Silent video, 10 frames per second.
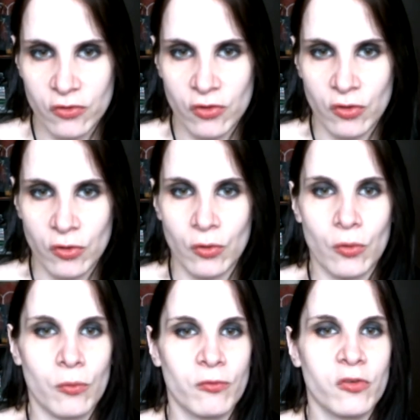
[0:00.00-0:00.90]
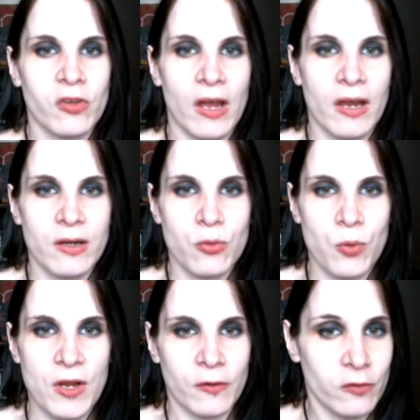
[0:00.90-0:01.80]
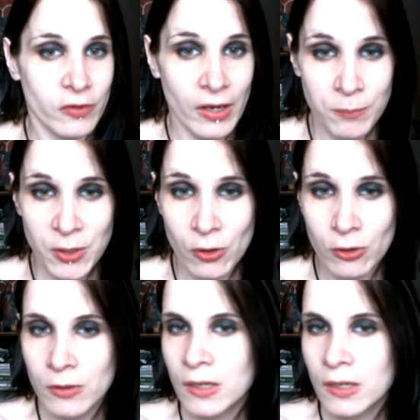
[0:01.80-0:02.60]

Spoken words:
to side with Samuel,